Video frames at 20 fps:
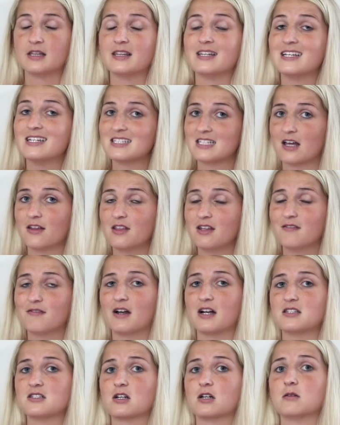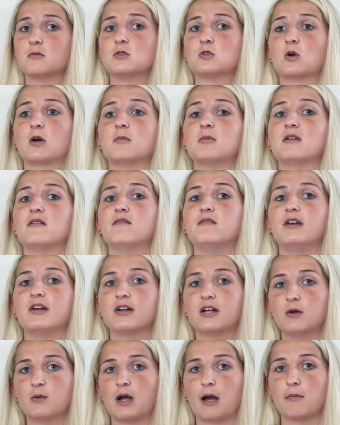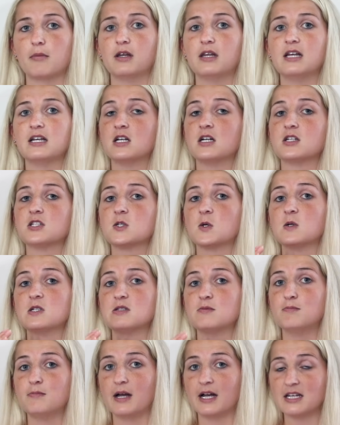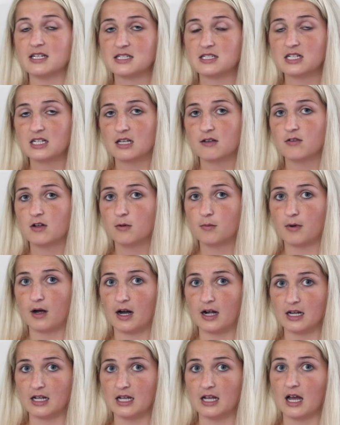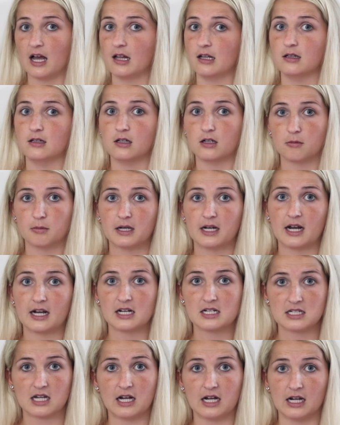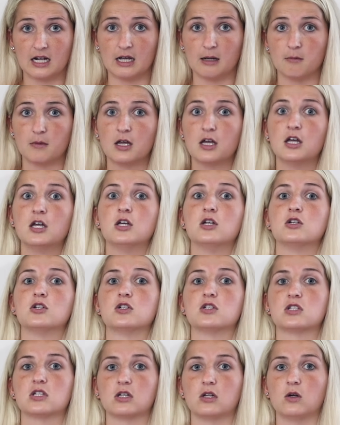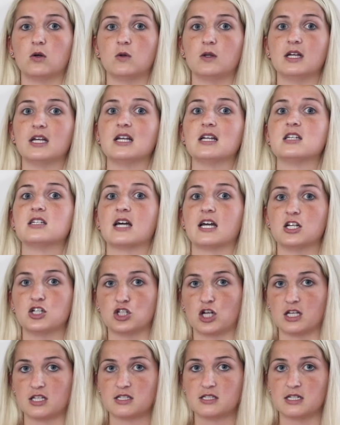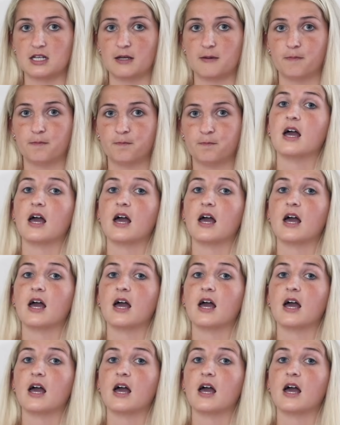These healthy fats are absorbed very rapidly, so it's best to give your body a little bit at a time to slowly digest it.